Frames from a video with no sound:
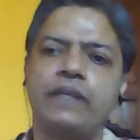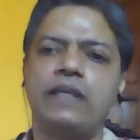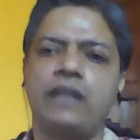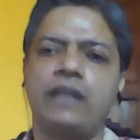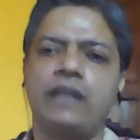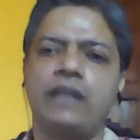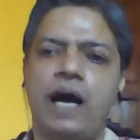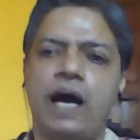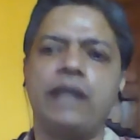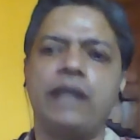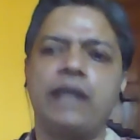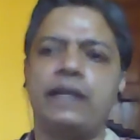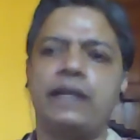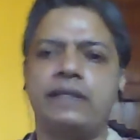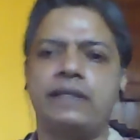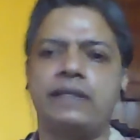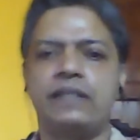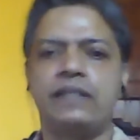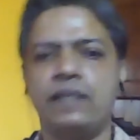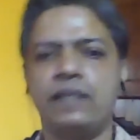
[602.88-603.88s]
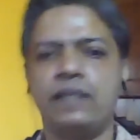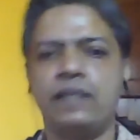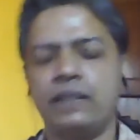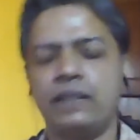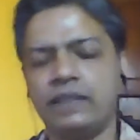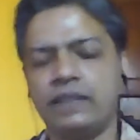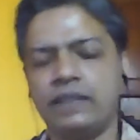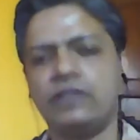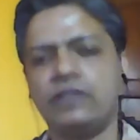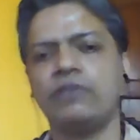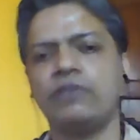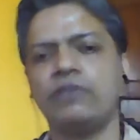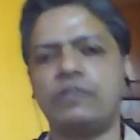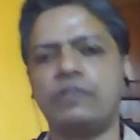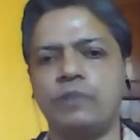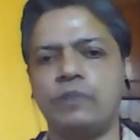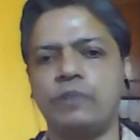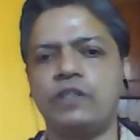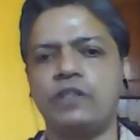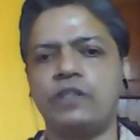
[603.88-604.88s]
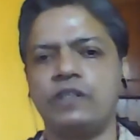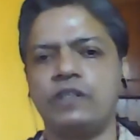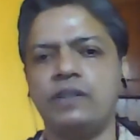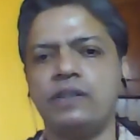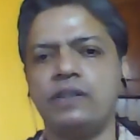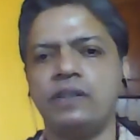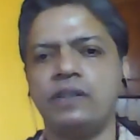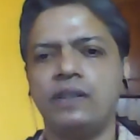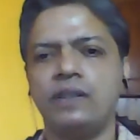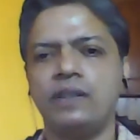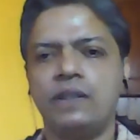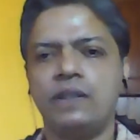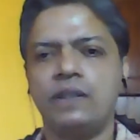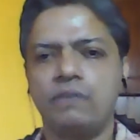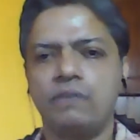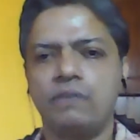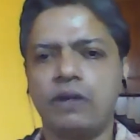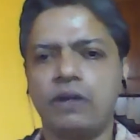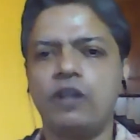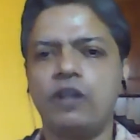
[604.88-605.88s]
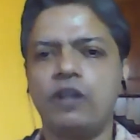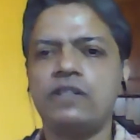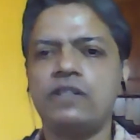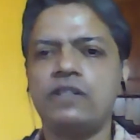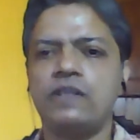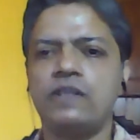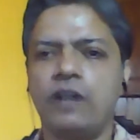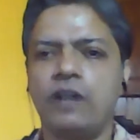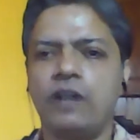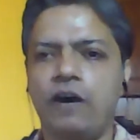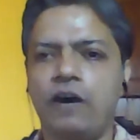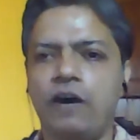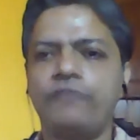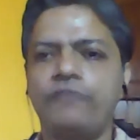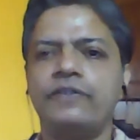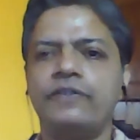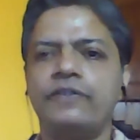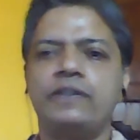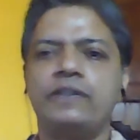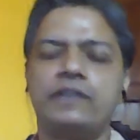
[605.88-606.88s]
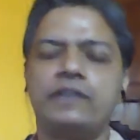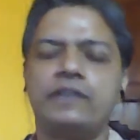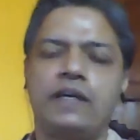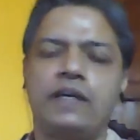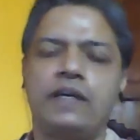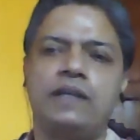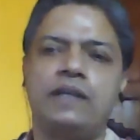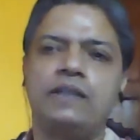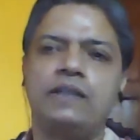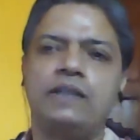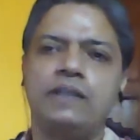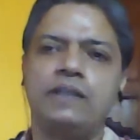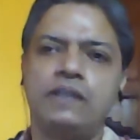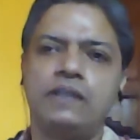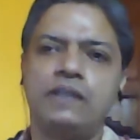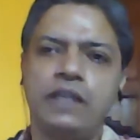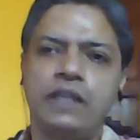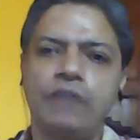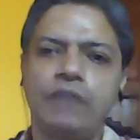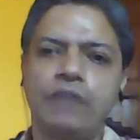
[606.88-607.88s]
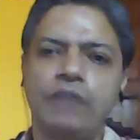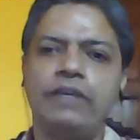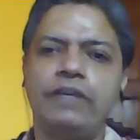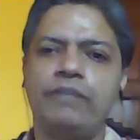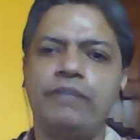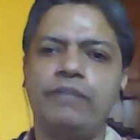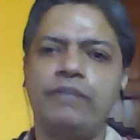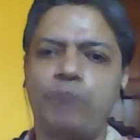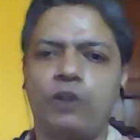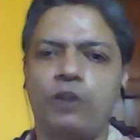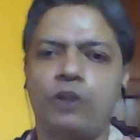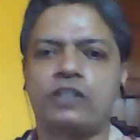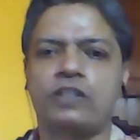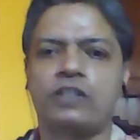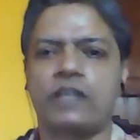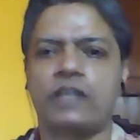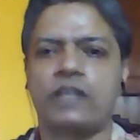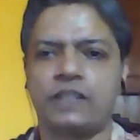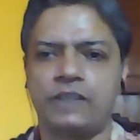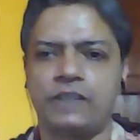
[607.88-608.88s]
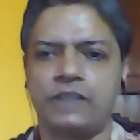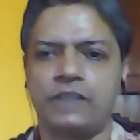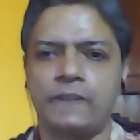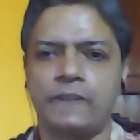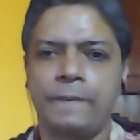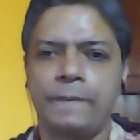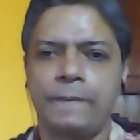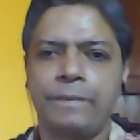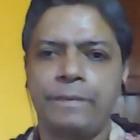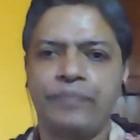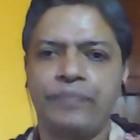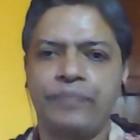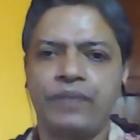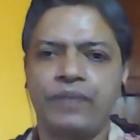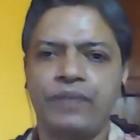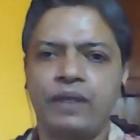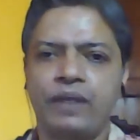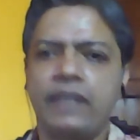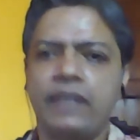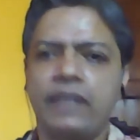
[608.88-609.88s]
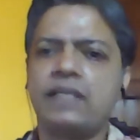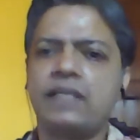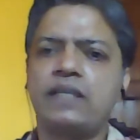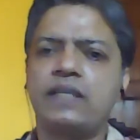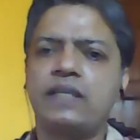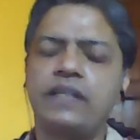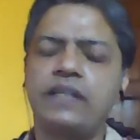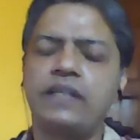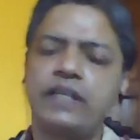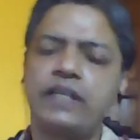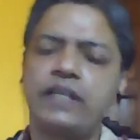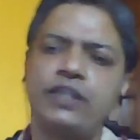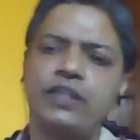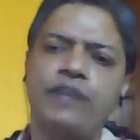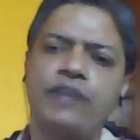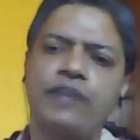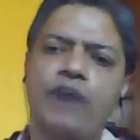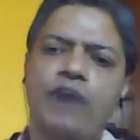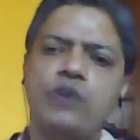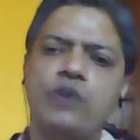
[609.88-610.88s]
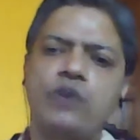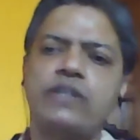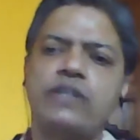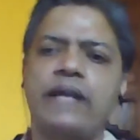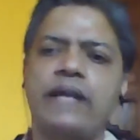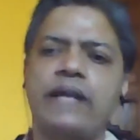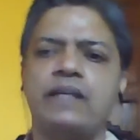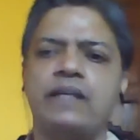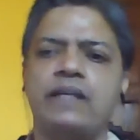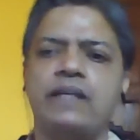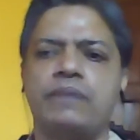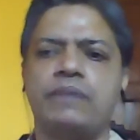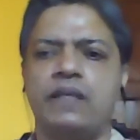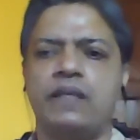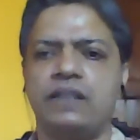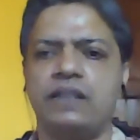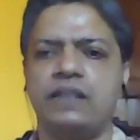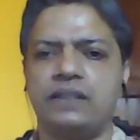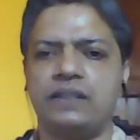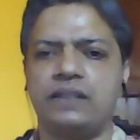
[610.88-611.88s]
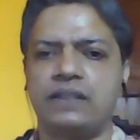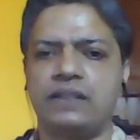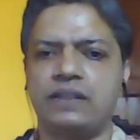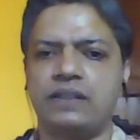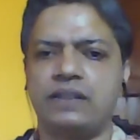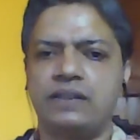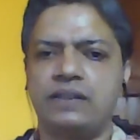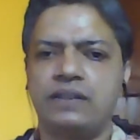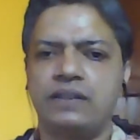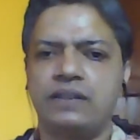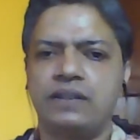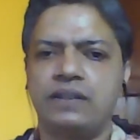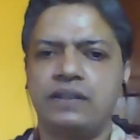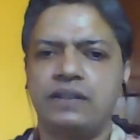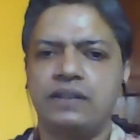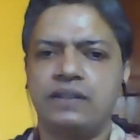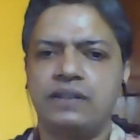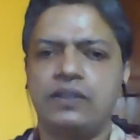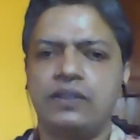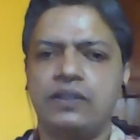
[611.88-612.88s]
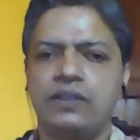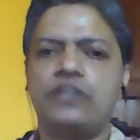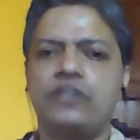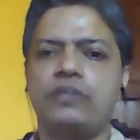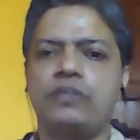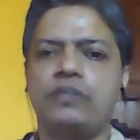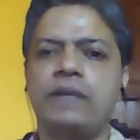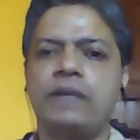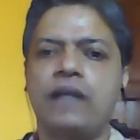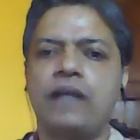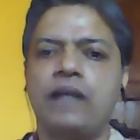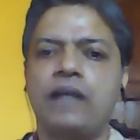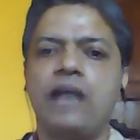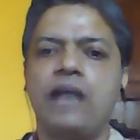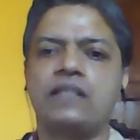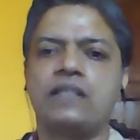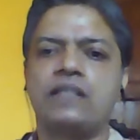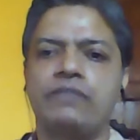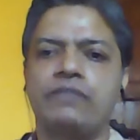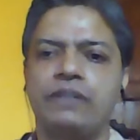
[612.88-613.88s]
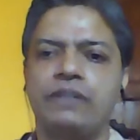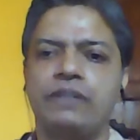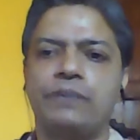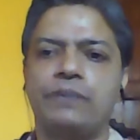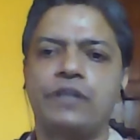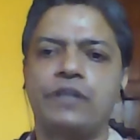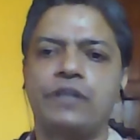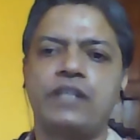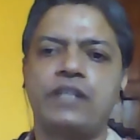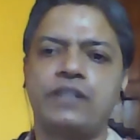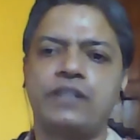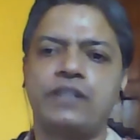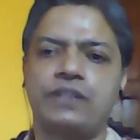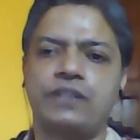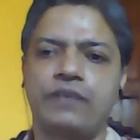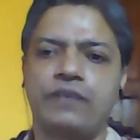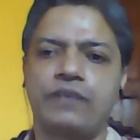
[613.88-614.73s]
high and distinguished position because of the innovative plot structure. It is a creation of outstanding brilliance. So it should be classed with the productions of